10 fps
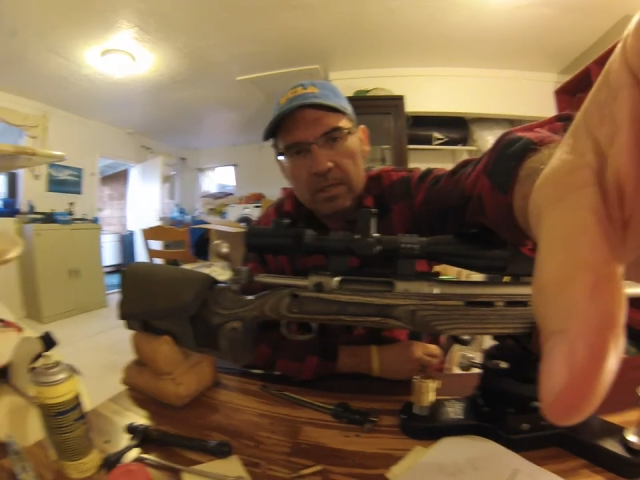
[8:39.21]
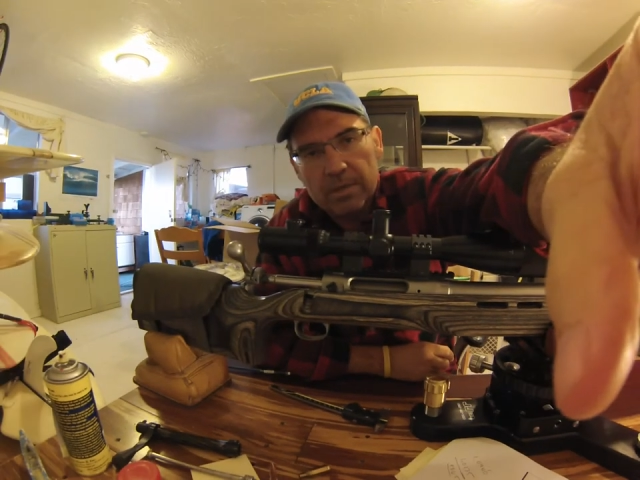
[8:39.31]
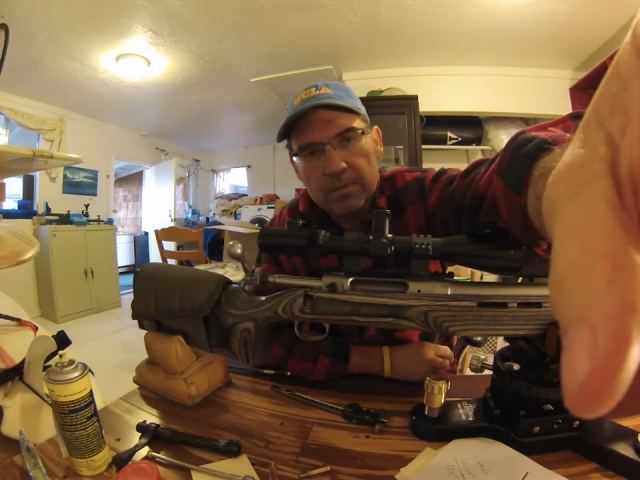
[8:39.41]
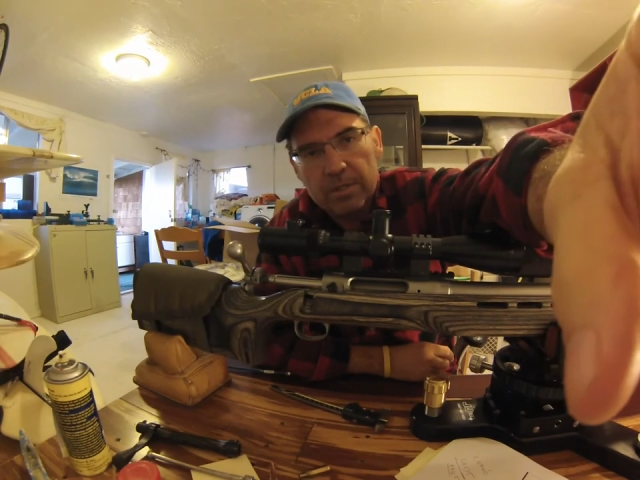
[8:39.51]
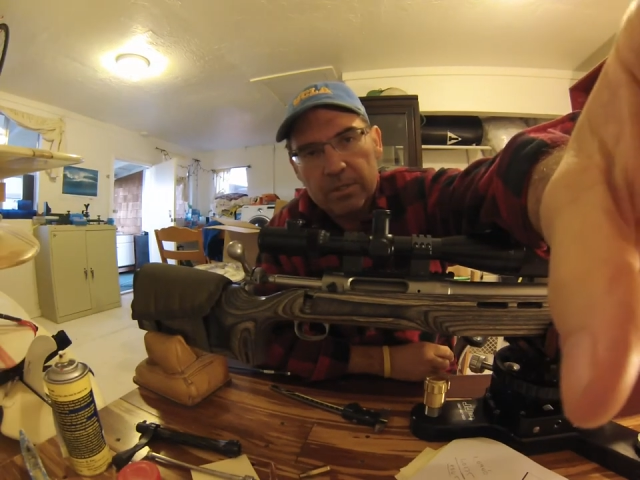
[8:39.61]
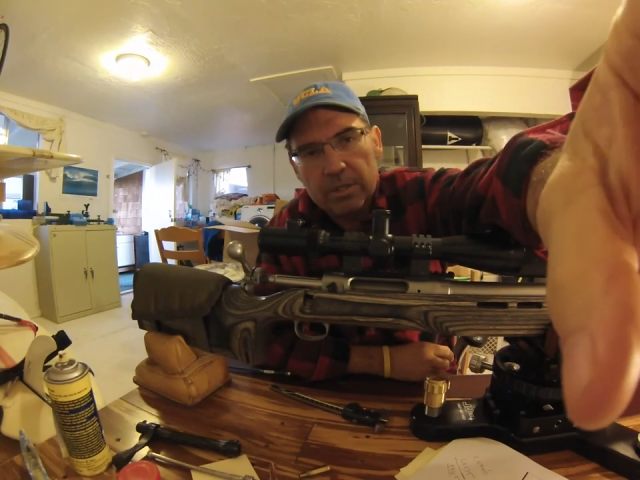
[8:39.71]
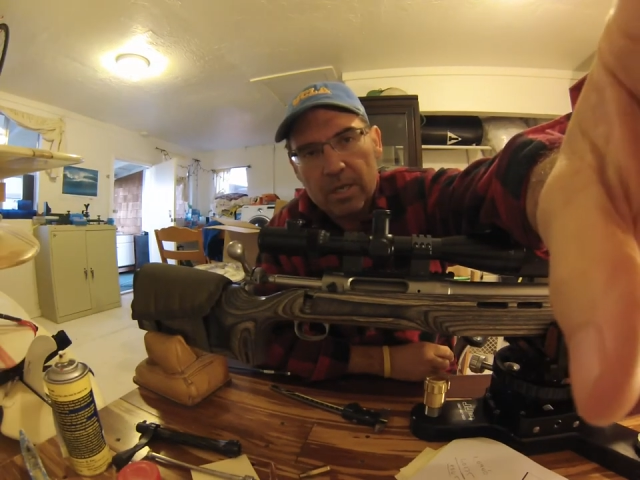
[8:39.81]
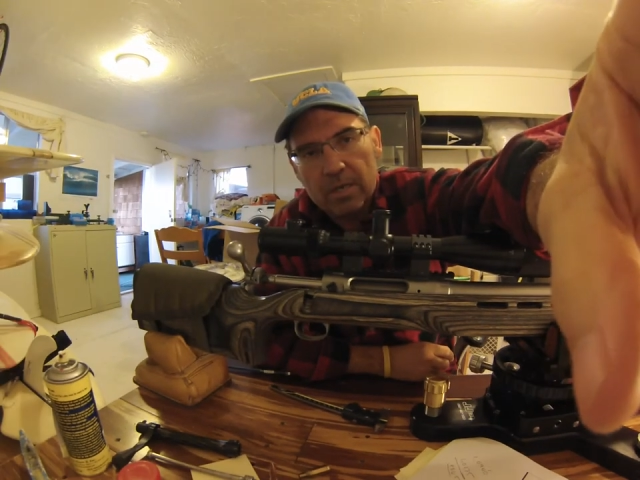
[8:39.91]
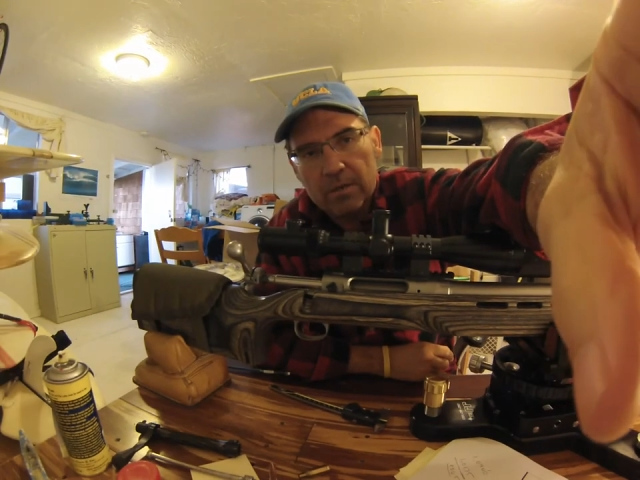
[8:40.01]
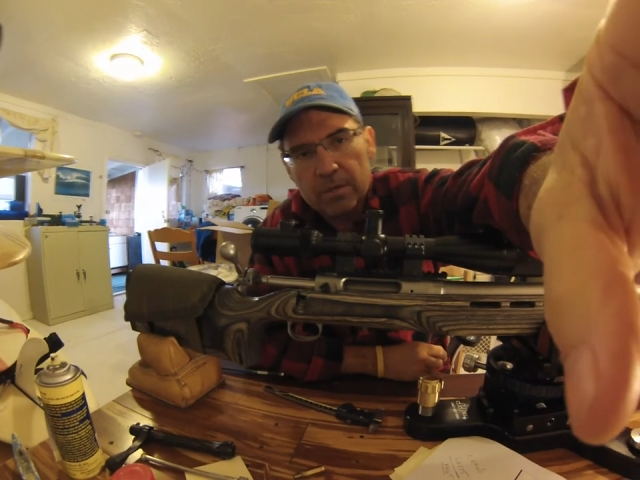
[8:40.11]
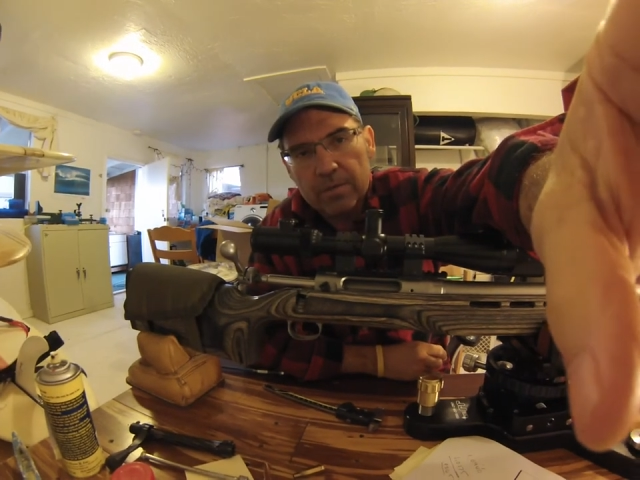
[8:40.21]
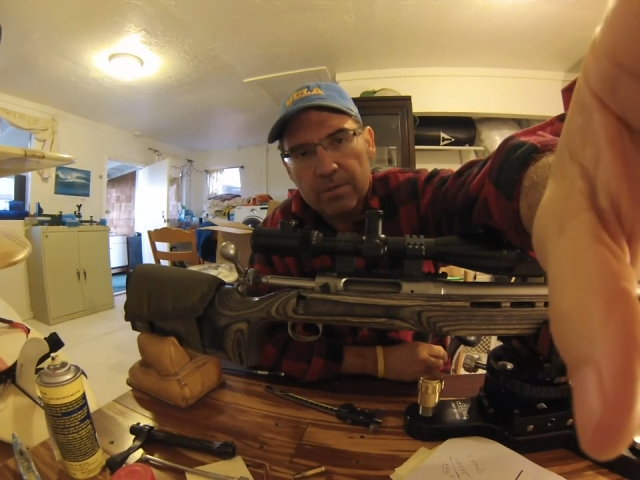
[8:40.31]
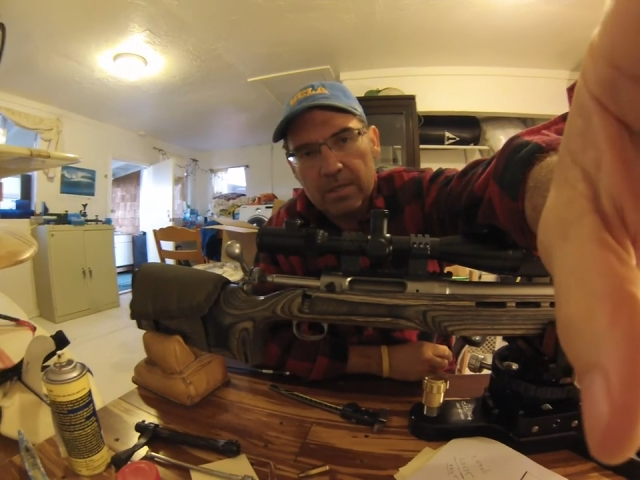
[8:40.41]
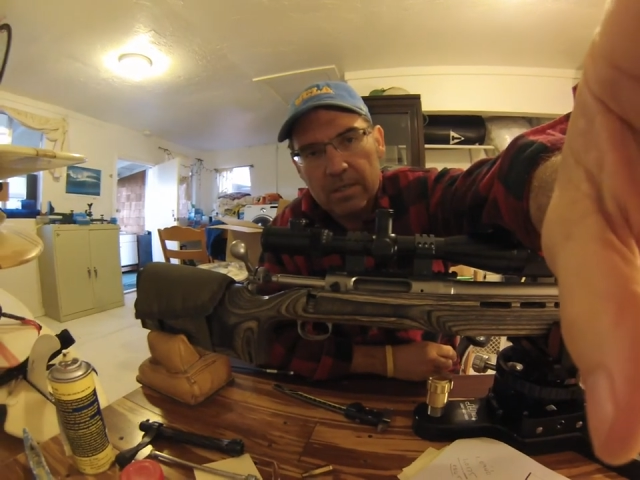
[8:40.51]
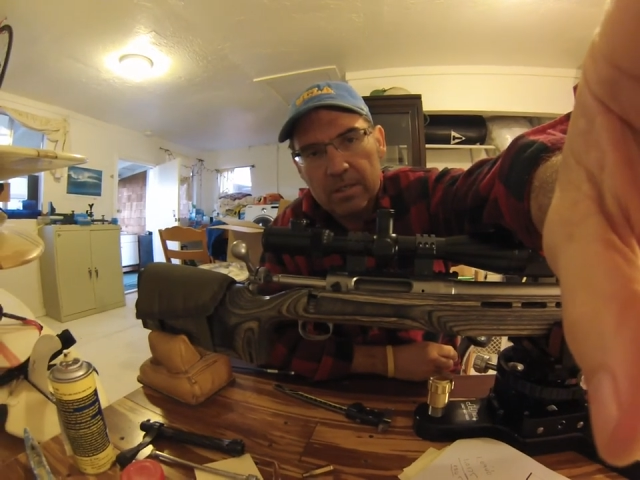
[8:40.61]
give it a shot or give
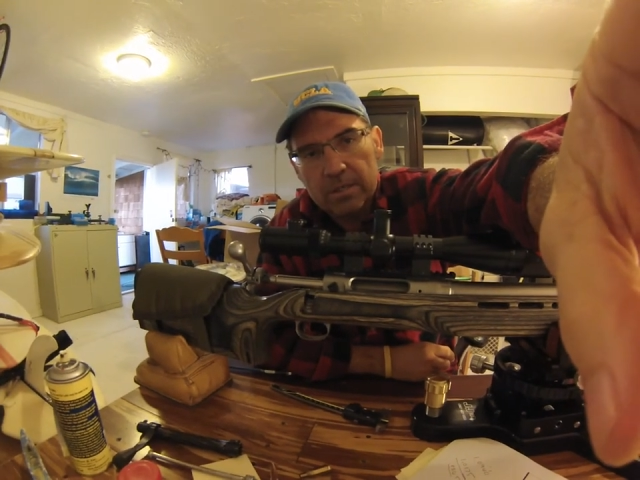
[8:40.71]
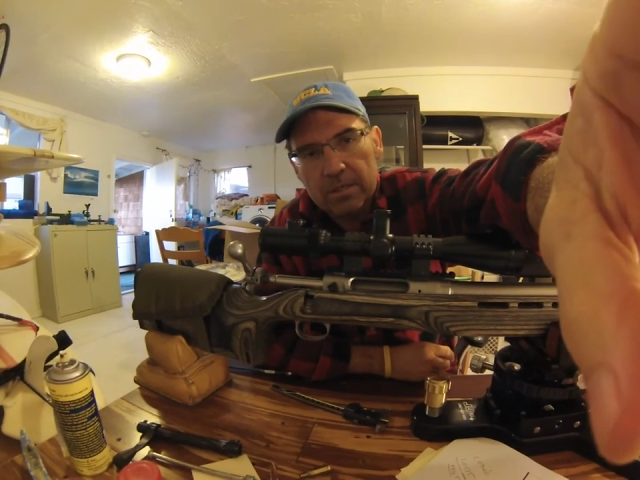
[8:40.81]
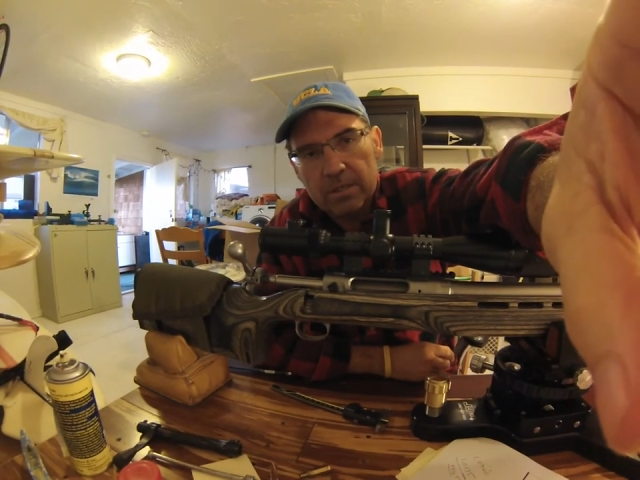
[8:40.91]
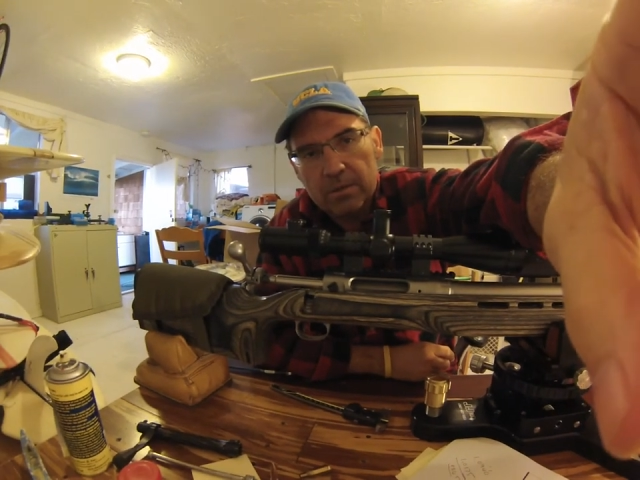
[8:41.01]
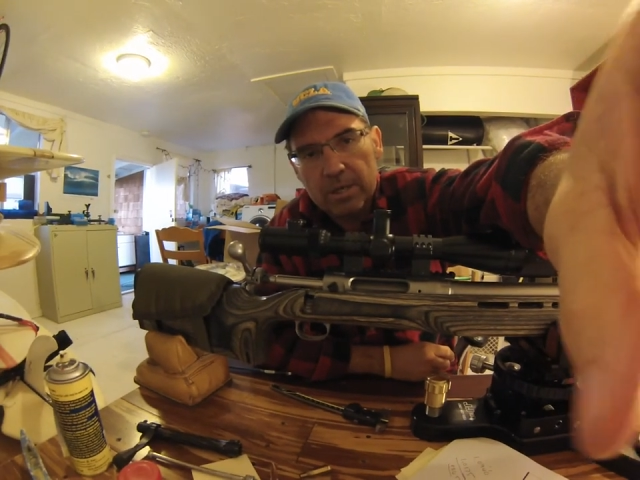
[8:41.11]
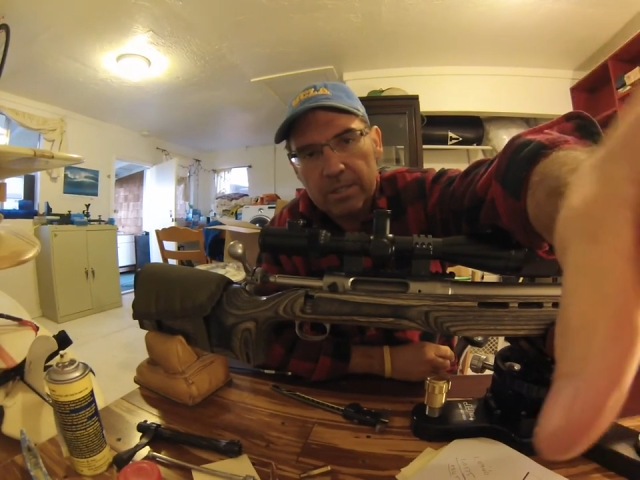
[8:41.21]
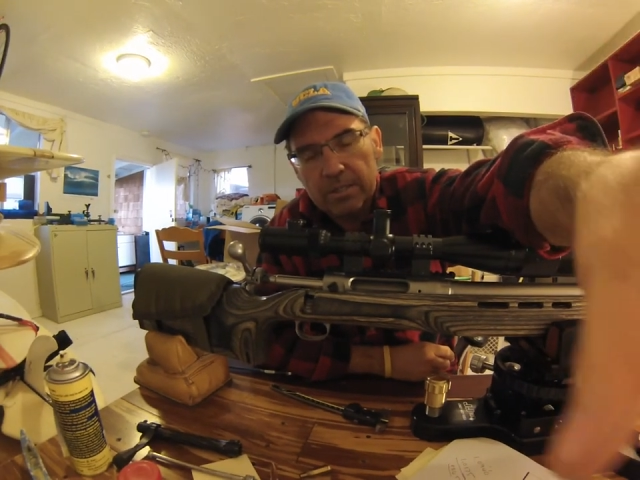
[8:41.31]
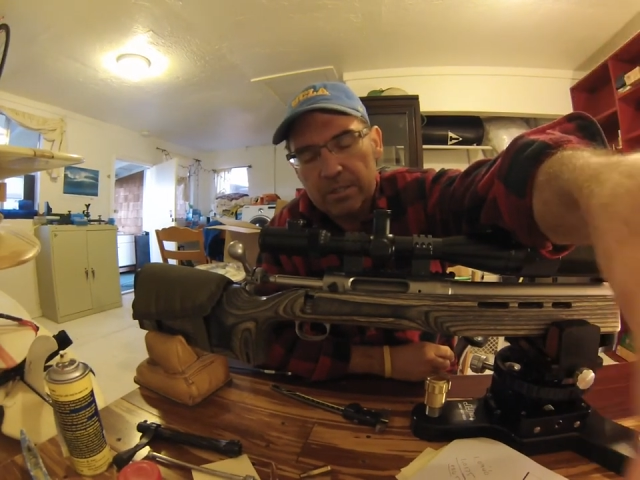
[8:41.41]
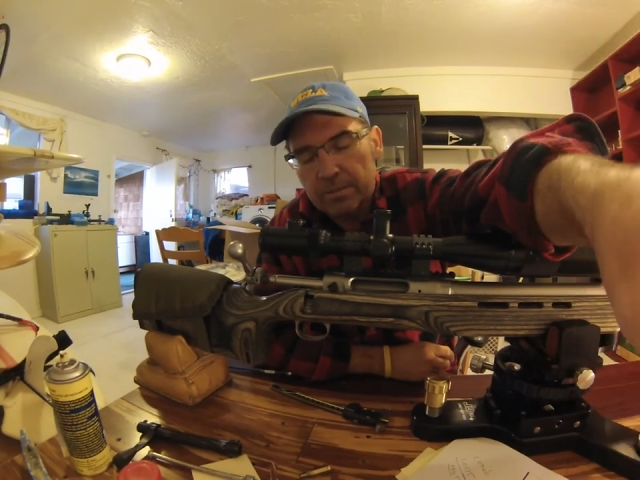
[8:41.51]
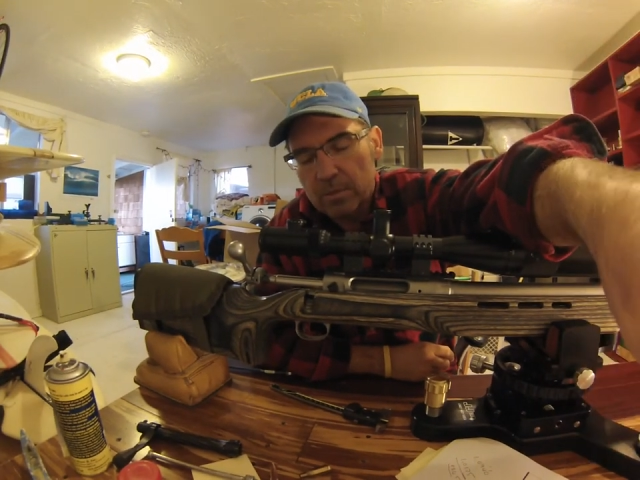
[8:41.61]
it a consideration